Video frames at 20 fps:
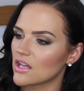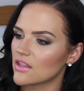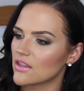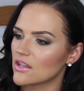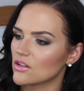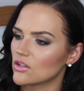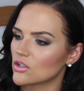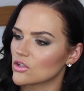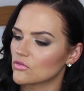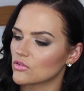
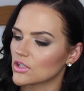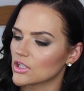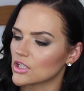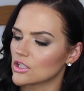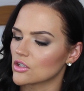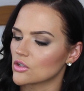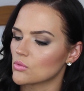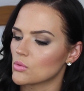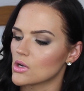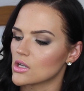they look really
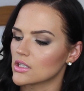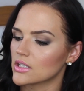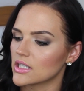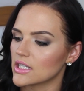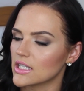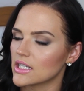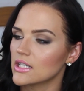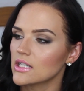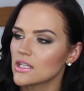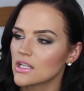good
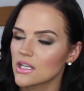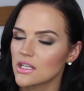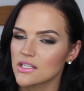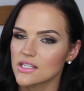quality.